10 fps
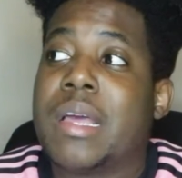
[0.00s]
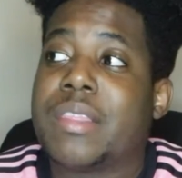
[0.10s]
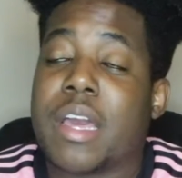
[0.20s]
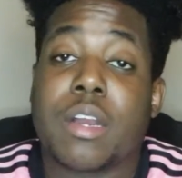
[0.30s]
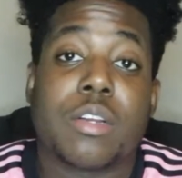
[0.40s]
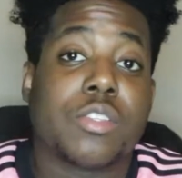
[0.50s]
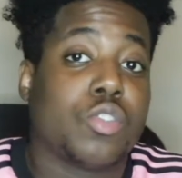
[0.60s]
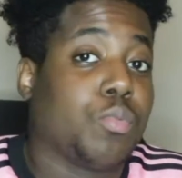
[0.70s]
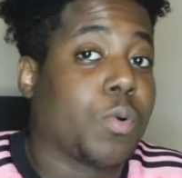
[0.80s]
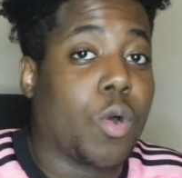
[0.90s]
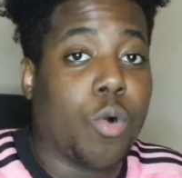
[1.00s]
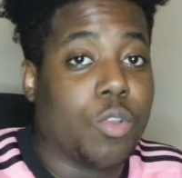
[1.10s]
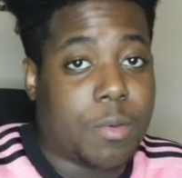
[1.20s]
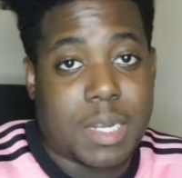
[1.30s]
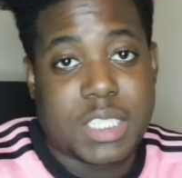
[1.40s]
that are super
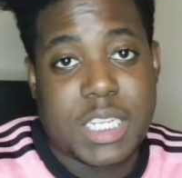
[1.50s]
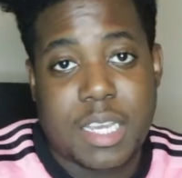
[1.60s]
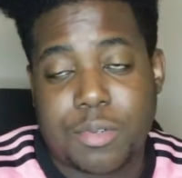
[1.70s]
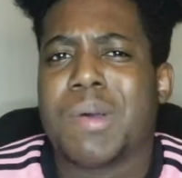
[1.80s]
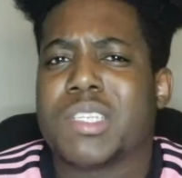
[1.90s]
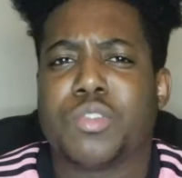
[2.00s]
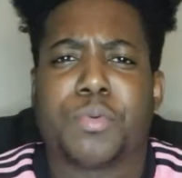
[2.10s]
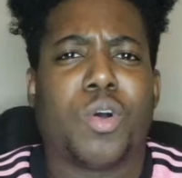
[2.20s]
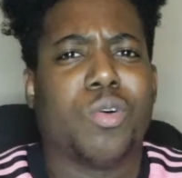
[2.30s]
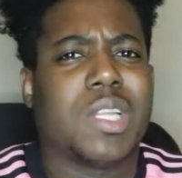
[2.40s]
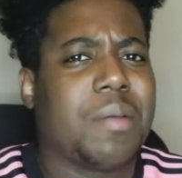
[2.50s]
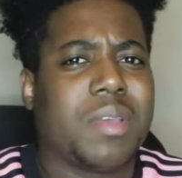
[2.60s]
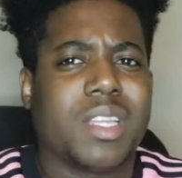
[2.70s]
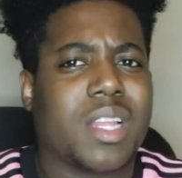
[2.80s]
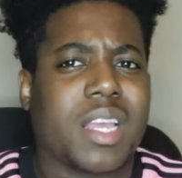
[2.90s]
old on my channel. By super old, I
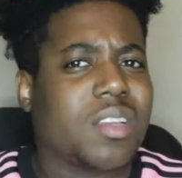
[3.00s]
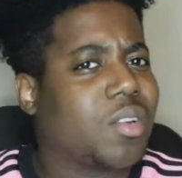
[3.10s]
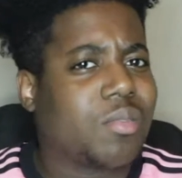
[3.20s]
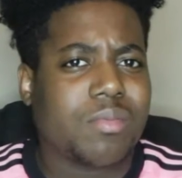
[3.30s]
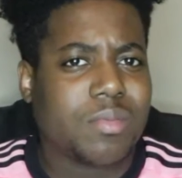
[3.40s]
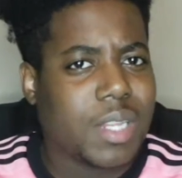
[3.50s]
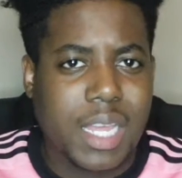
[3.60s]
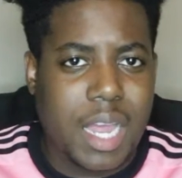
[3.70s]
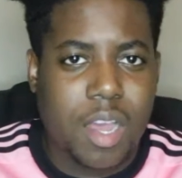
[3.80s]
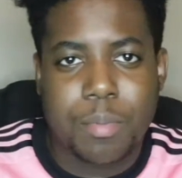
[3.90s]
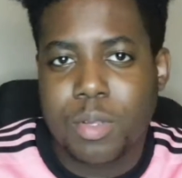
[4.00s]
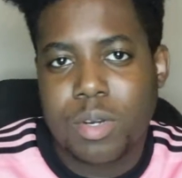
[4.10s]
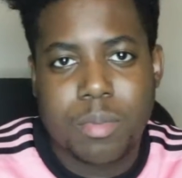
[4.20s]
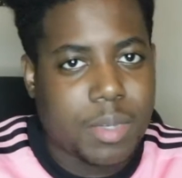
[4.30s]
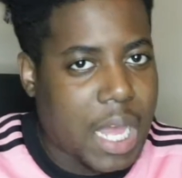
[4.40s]
mean like, you know, like I
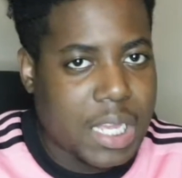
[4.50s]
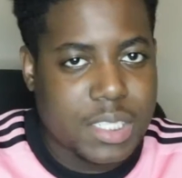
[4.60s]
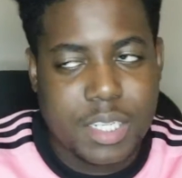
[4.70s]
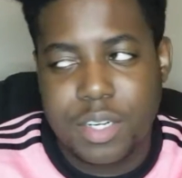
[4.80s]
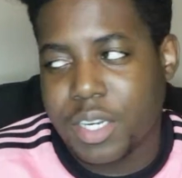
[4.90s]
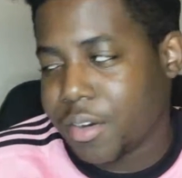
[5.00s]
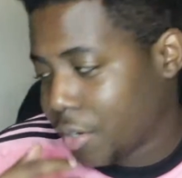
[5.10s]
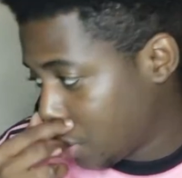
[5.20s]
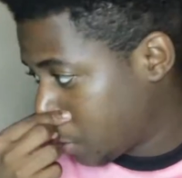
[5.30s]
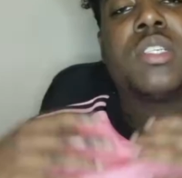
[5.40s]
uploaded them last year, a year ago.